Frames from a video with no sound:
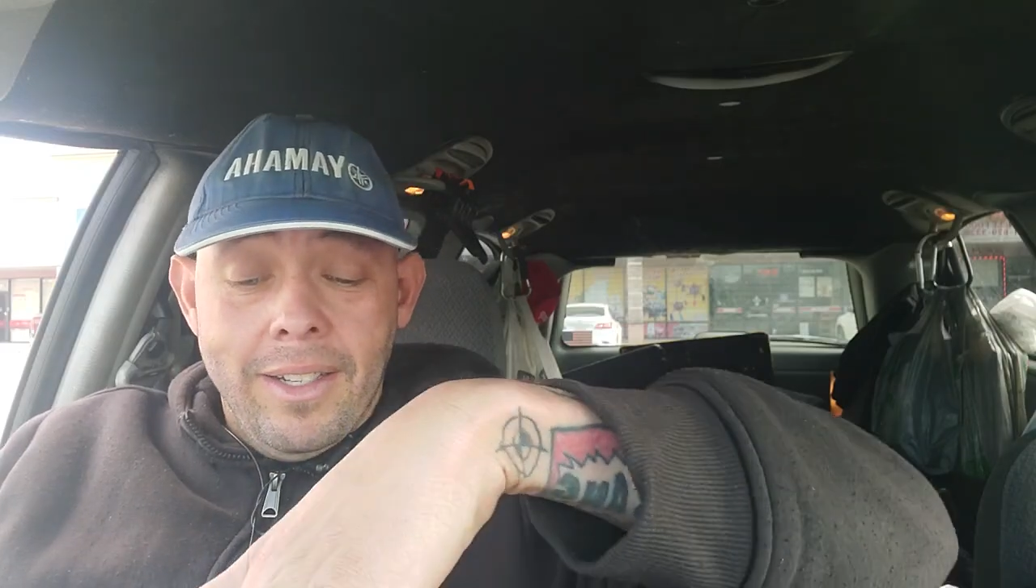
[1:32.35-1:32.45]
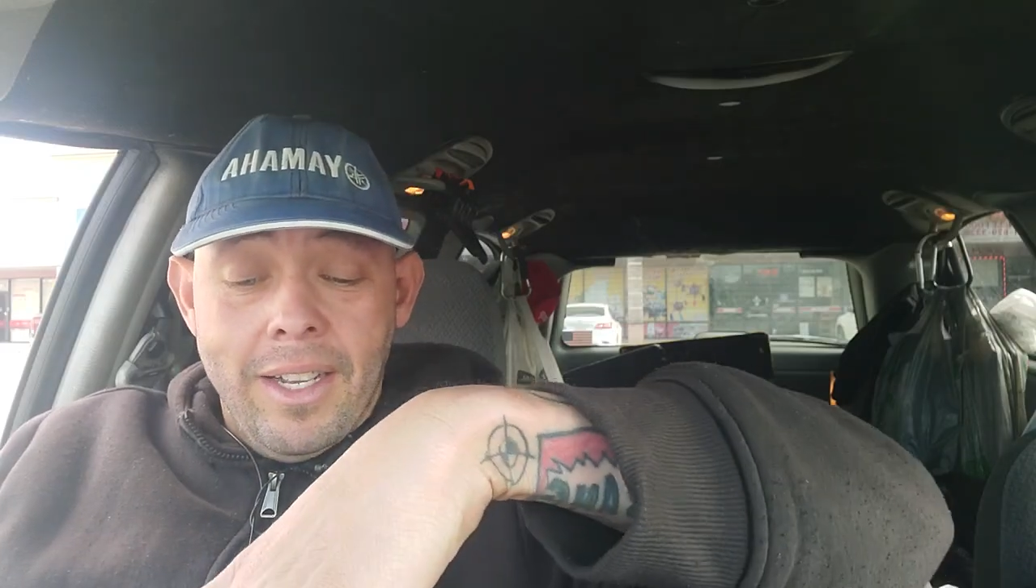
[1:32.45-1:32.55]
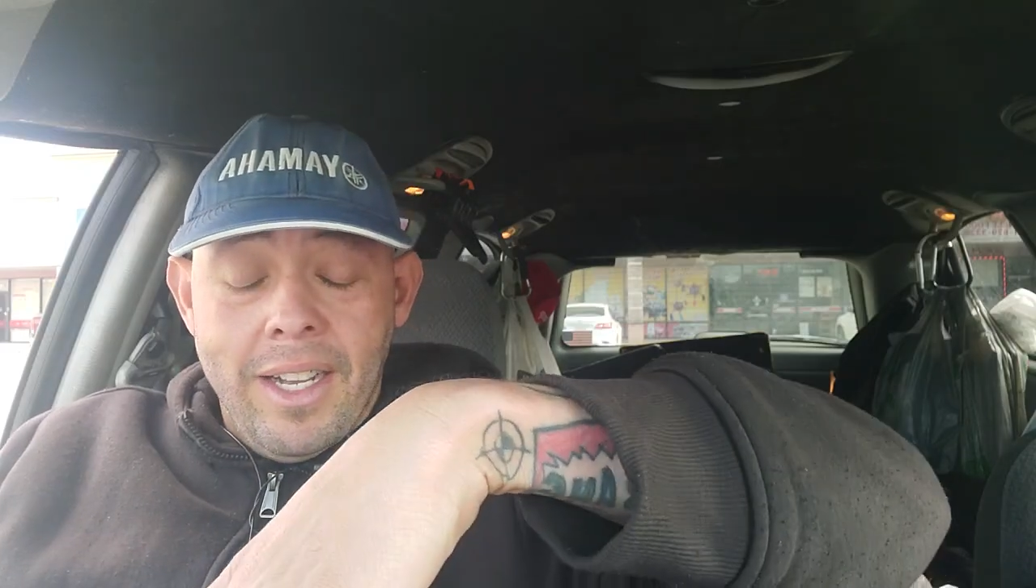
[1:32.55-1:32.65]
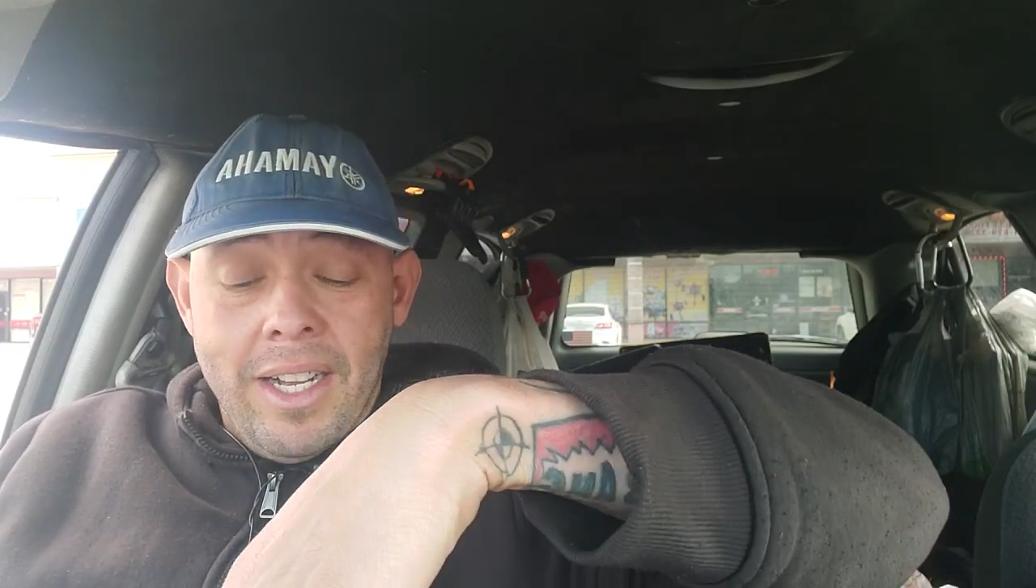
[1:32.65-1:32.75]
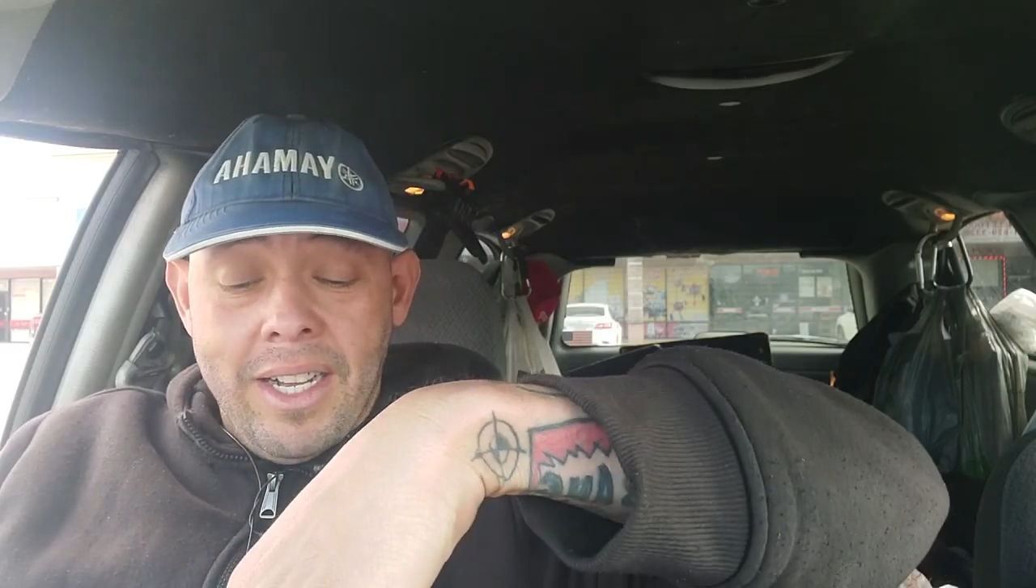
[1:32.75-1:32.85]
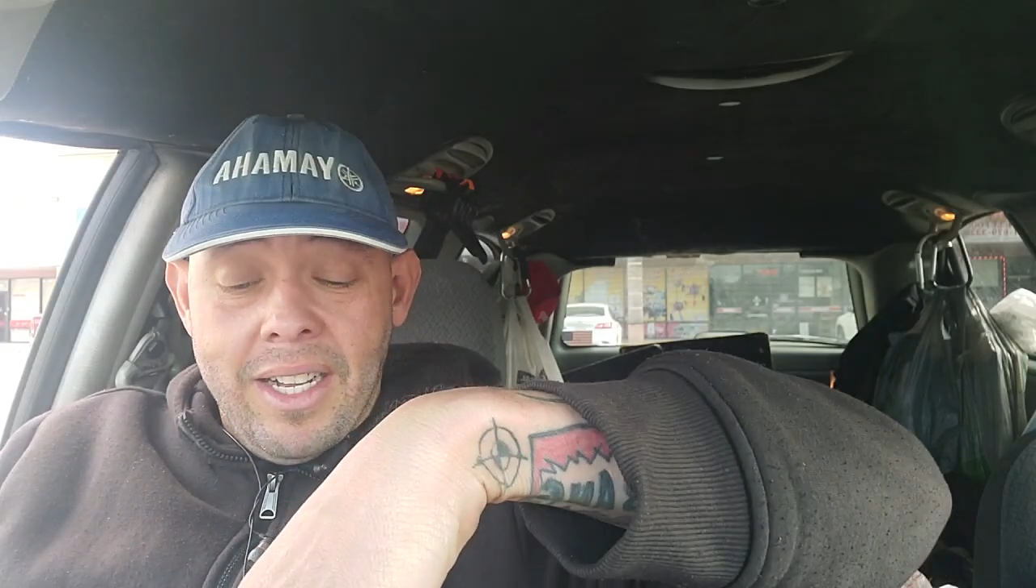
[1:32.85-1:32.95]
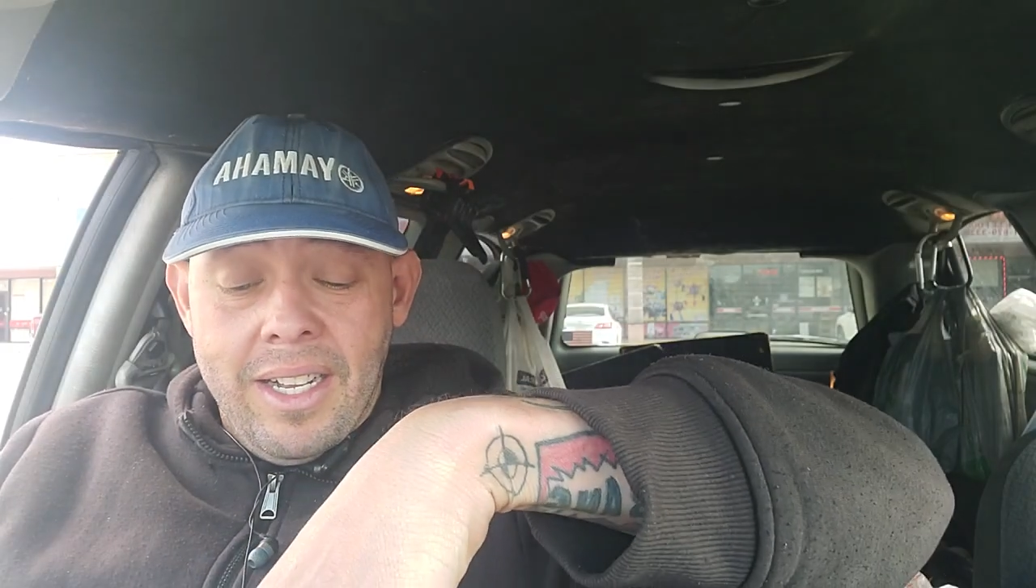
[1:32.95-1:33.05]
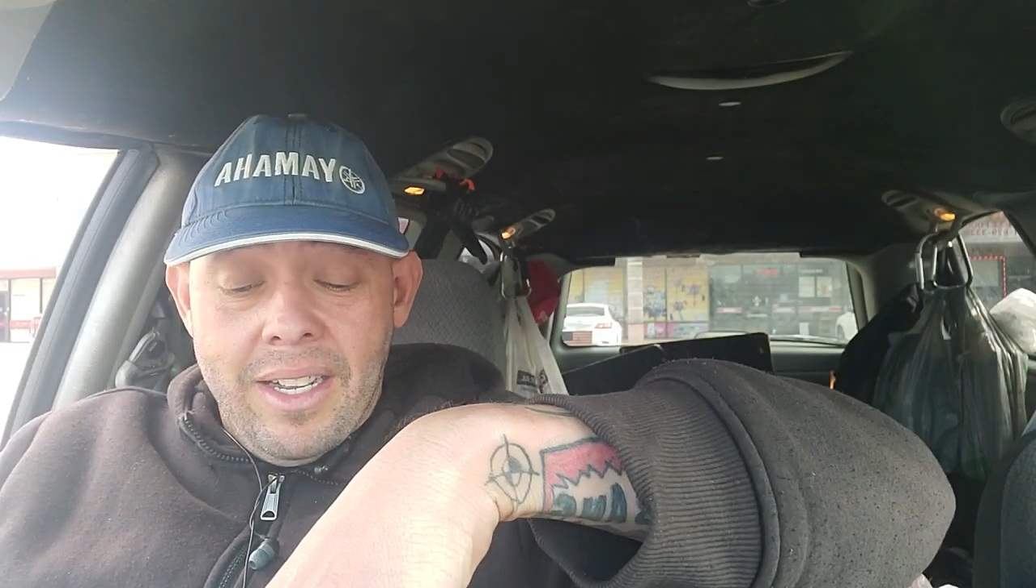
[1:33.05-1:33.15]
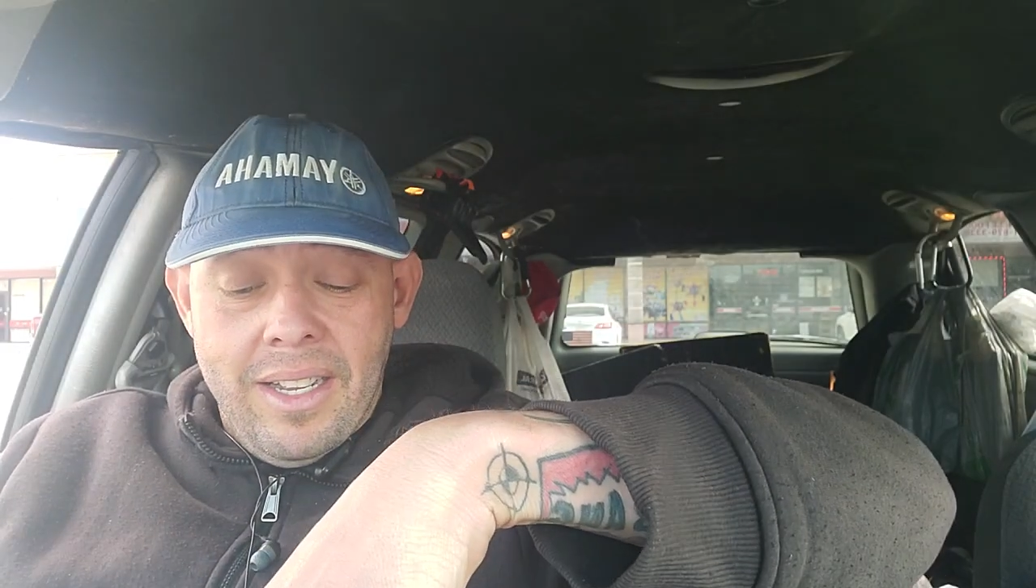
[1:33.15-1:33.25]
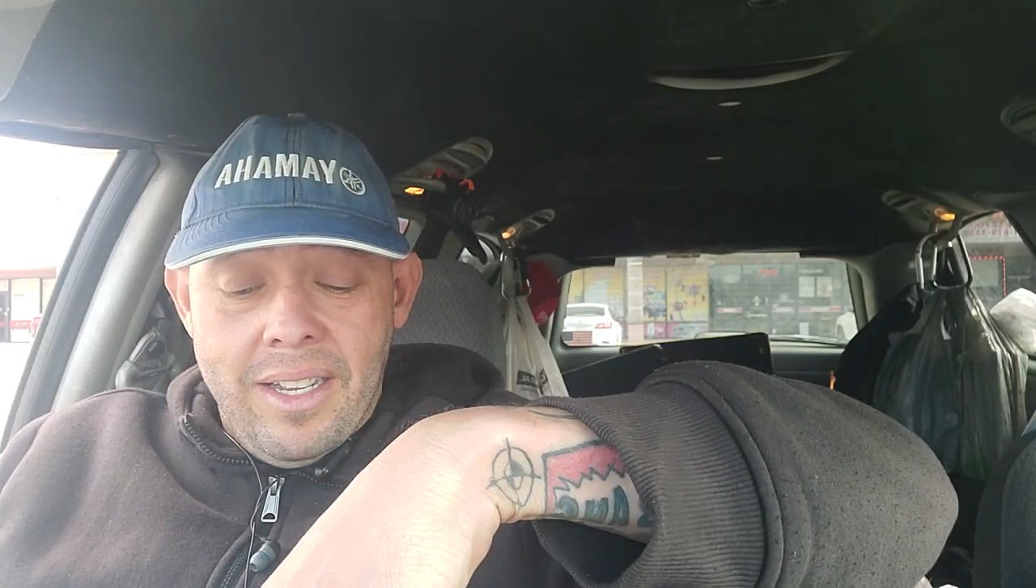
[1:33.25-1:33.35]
Uh,